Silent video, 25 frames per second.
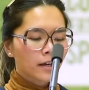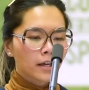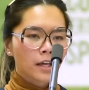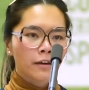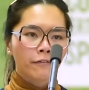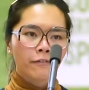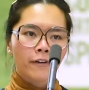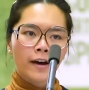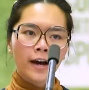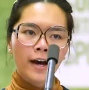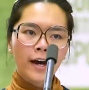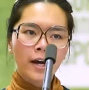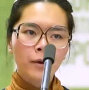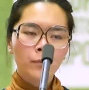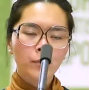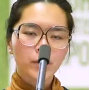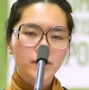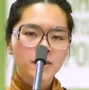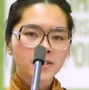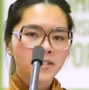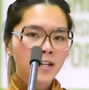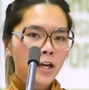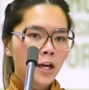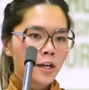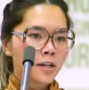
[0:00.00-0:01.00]
If I
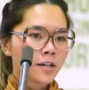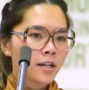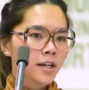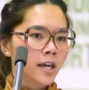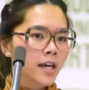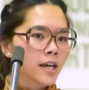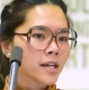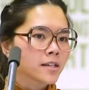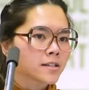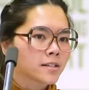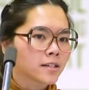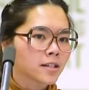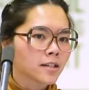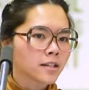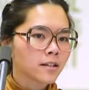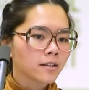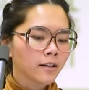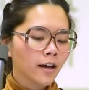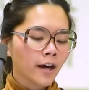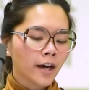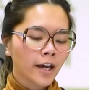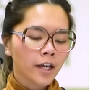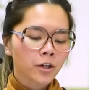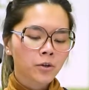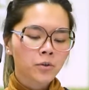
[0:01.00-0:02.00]
was under
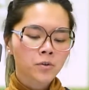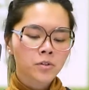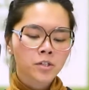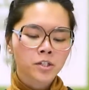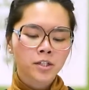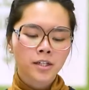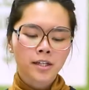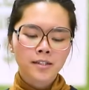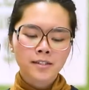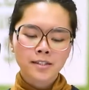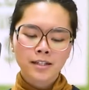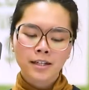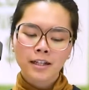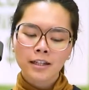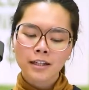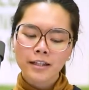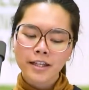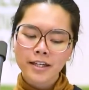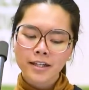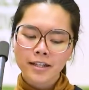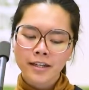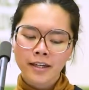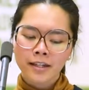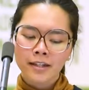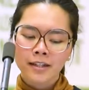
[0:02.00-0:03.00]
18, I could just
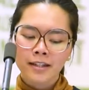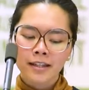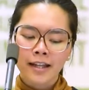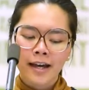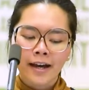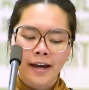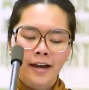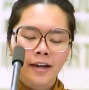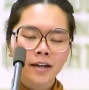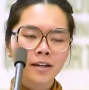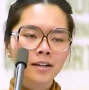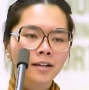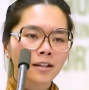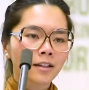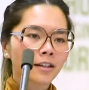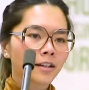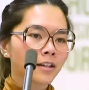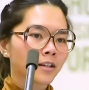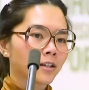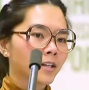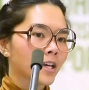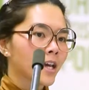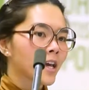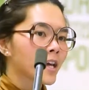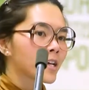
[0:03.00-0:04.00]
click on